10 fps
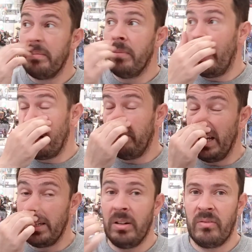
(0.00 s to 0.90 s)

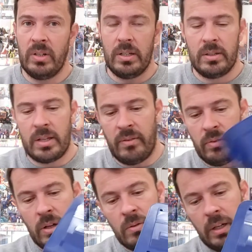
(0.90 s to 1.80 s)
Marketplace and looked for
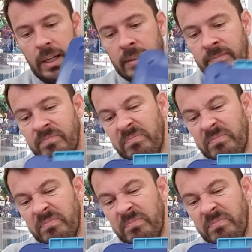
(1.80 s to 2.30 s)
stuff locally,